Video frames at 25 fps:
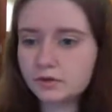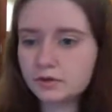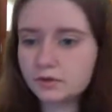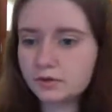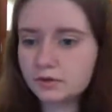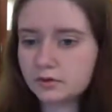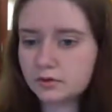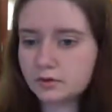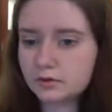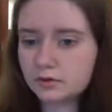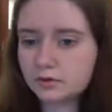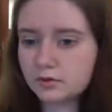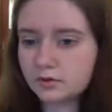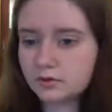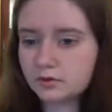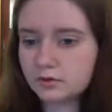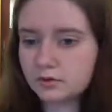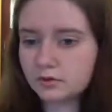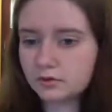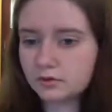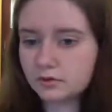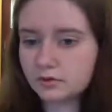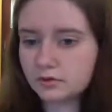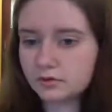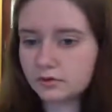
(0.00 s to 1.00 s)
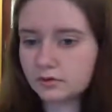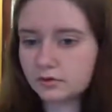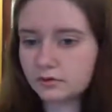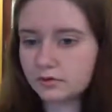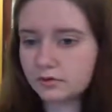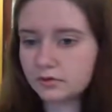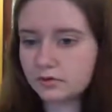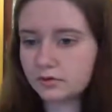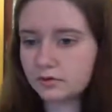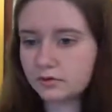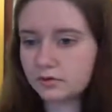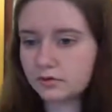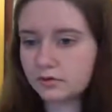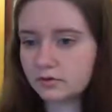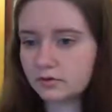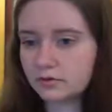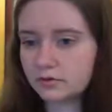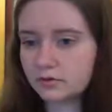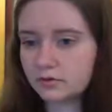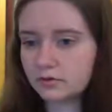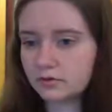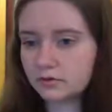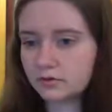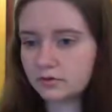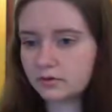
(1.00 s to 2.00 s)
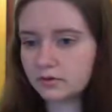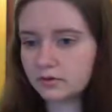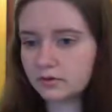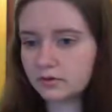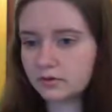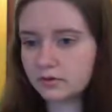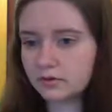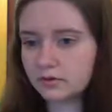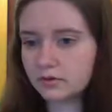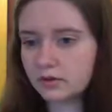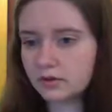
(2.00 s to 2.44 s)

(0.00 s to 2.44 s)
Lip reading: Nobody speaks.